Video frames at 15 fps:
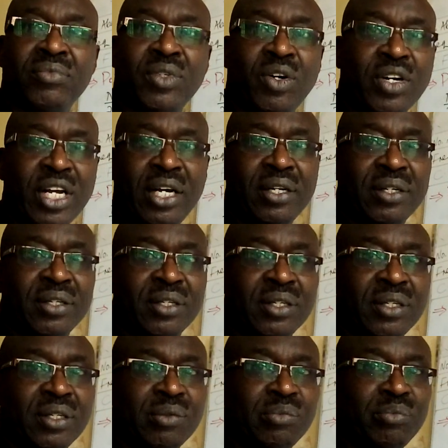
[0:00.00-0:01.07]
Okay,
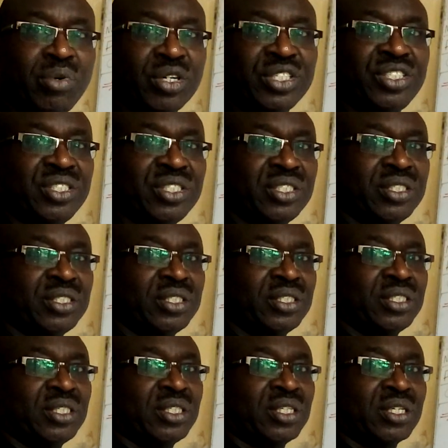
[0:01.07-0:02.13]
boys,
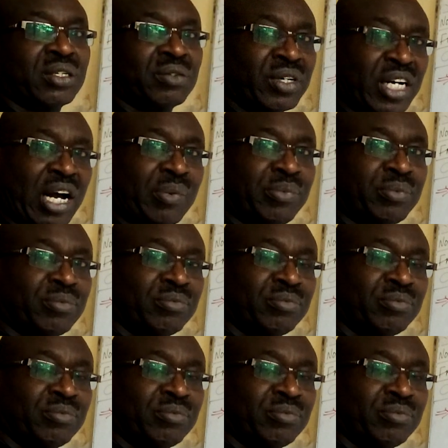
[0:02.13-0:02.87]
wake up.